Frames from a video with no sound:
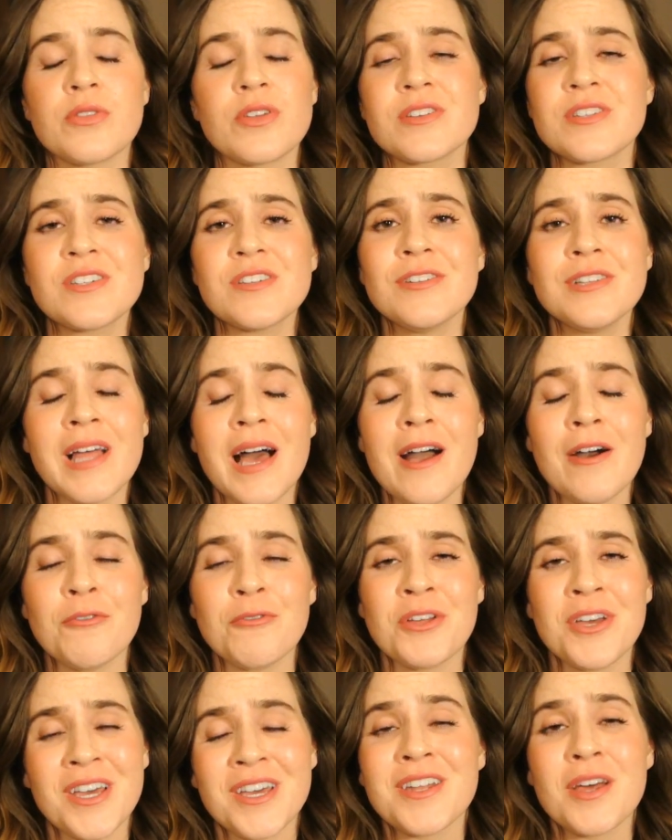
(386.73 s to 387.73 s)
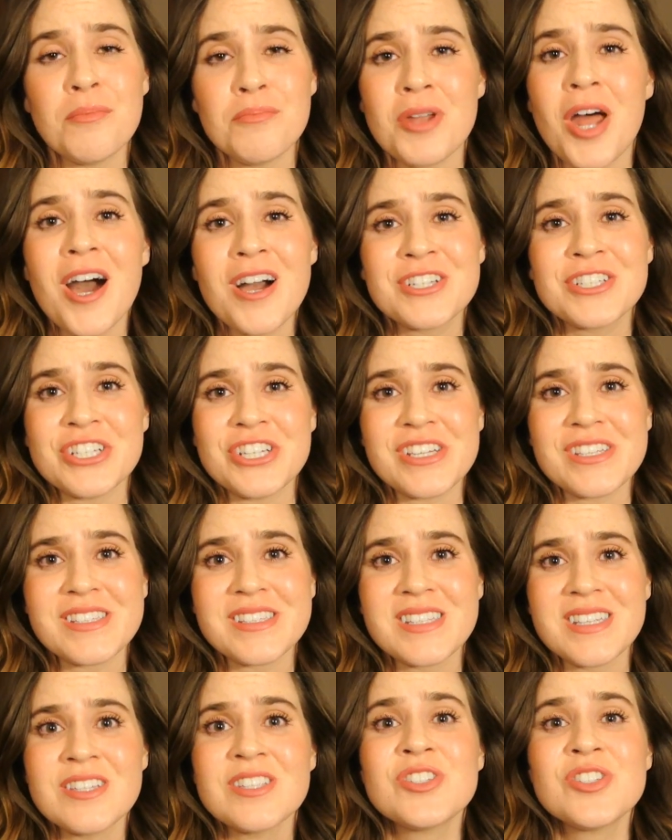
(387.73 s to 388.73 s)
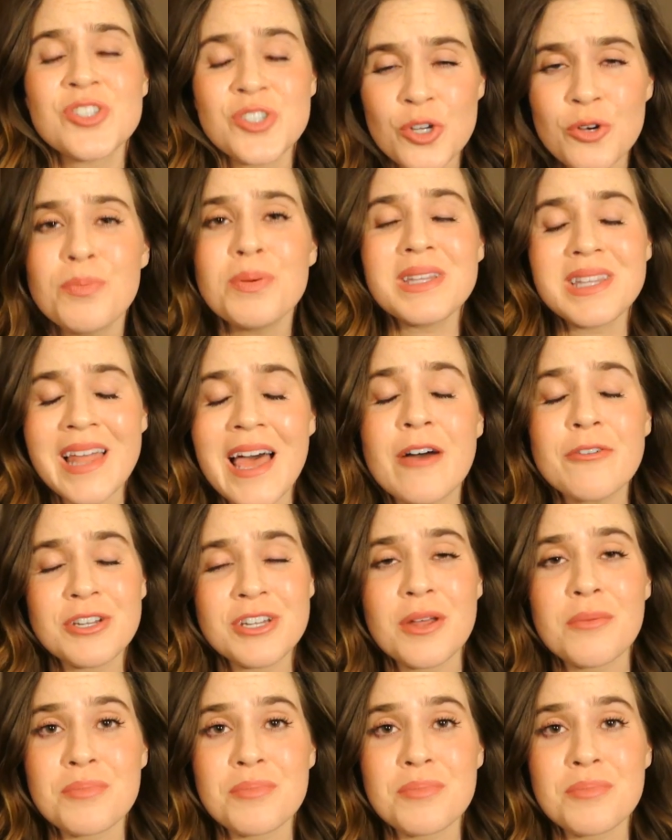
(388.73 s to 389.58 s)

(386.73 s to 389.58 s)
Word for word: they're still loud and obnoxious. Stupid loud and